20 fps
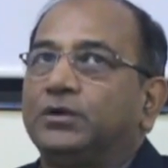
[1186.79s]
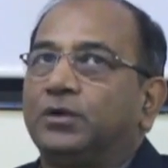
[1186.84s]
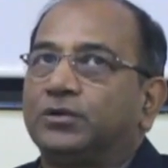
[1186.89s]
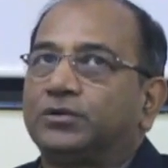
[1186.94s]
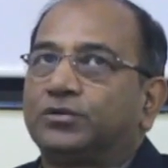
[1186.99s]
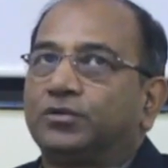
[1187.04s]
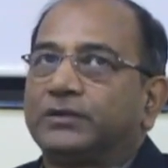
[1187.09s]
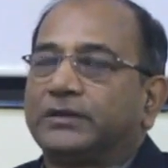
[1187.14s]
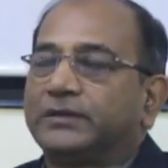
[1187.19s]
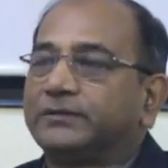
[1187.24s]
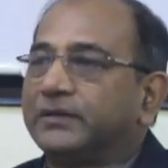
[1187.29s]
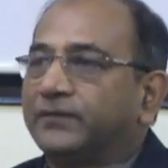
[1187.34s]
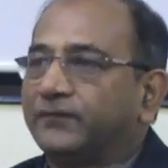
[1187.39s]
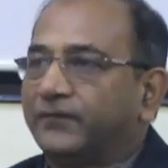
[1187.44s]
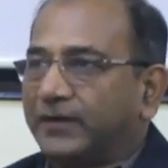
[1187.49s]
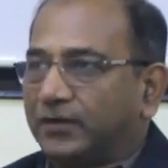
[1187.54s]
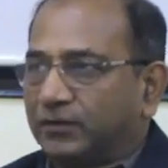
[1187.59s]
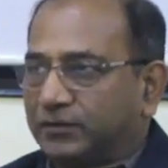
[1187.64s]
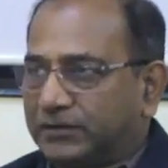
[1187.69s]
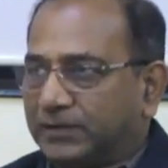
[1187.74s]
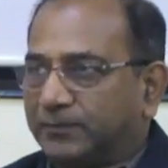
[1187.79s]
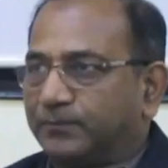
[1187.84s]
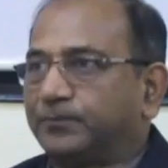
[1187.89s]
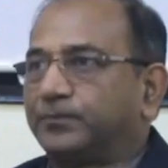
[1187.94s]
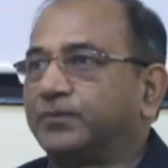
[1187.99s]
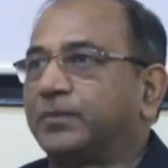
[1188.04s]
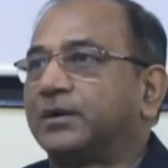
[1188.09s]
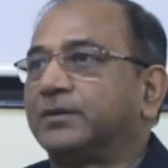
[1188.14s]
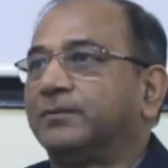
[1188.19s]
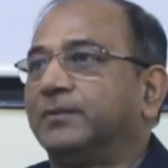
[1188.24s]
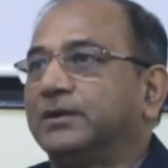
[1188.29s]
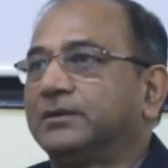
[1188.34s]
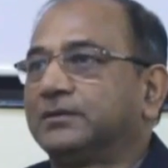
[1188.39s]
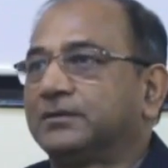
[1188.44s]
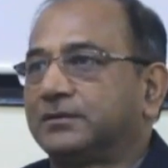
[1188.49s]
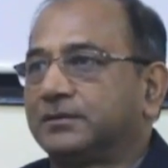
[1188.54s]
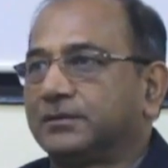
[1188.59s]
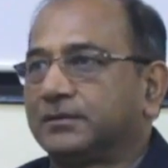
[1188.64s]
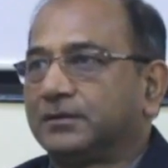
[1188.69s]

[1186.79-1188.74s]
also give them fellowship per month